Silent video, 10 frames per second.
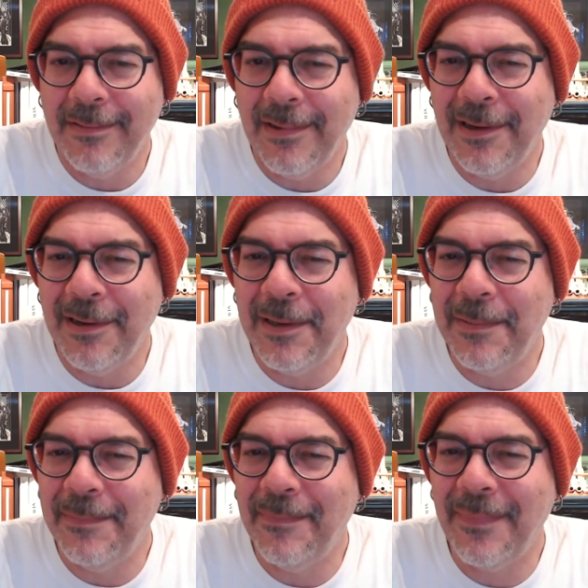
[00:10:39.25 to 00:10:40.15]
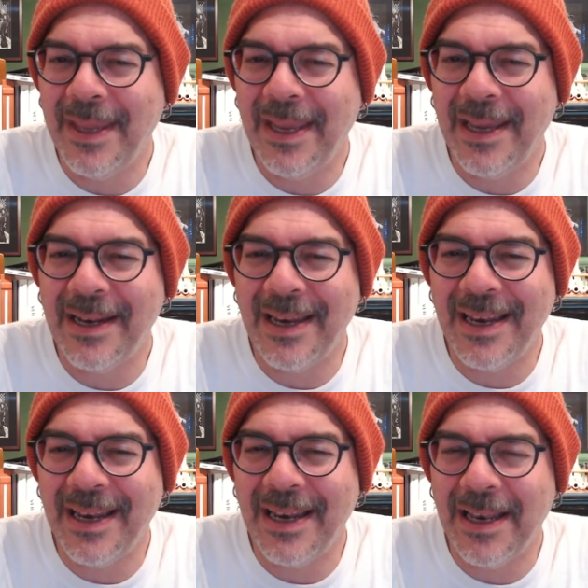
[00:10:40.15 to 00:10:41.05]
Um, and
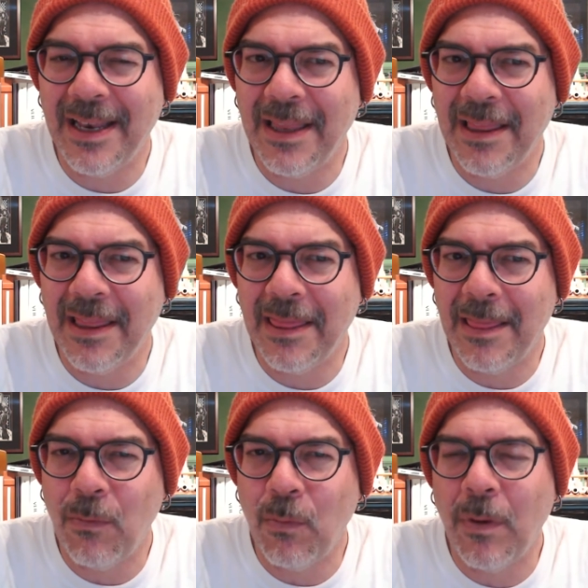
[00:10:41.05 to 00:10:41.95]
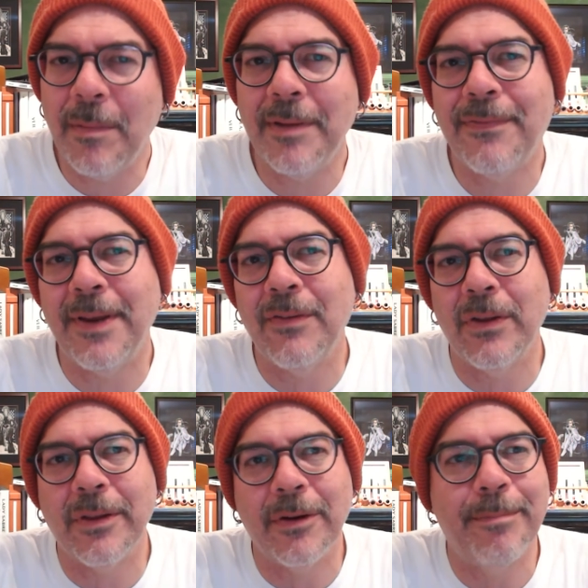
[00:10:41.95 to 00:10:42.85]
one of my
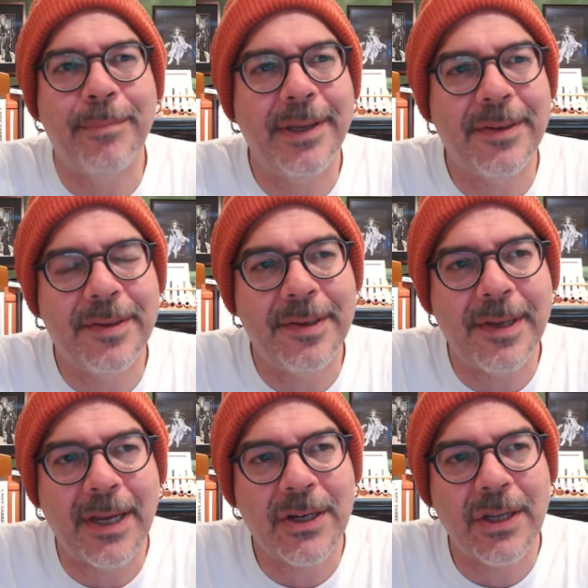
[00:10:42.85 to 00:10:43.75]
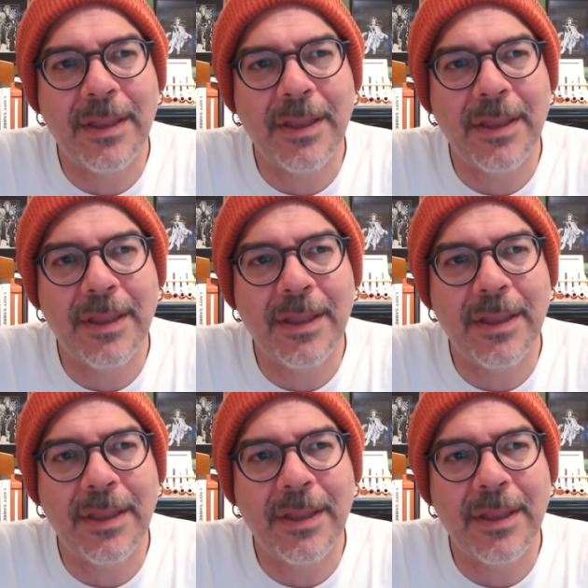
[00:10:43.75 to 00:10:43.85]
favorite little bits is actually,